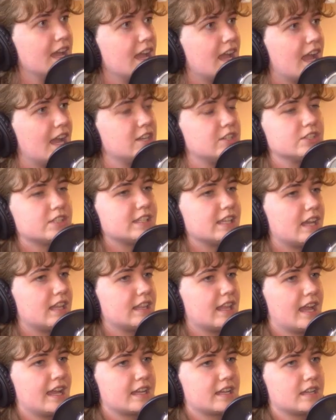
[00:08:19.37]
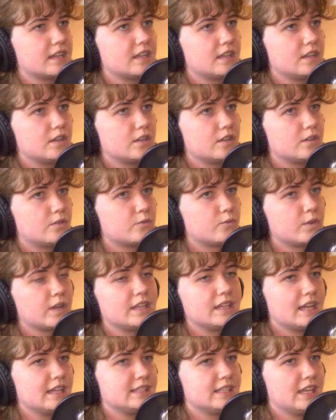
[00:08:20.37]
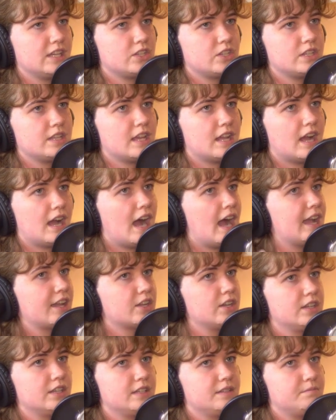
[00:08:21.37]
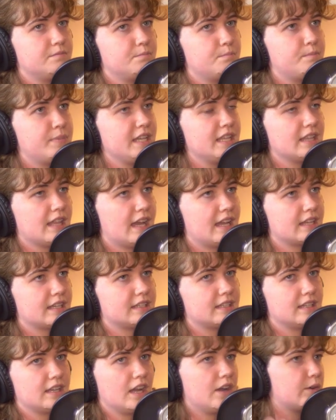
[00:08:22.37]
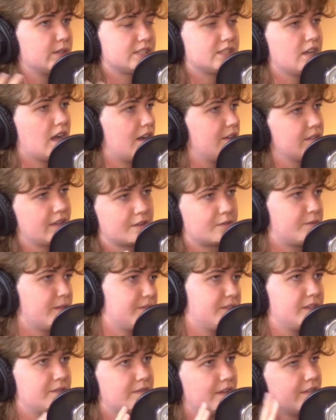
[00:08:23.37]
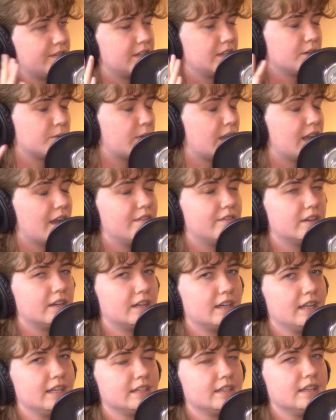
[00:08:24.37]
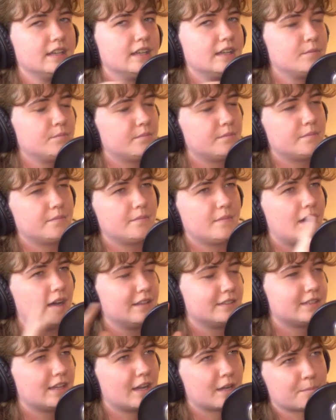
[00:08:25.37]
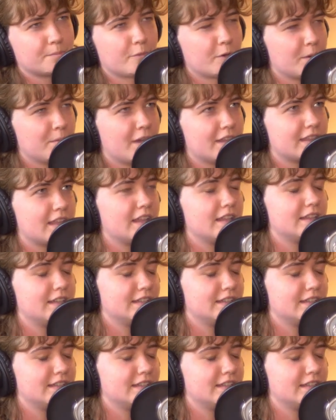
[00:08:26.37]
And just that like realization that I could be like, oh, it's not like 50-50 or whatever, and I'll talk more about that in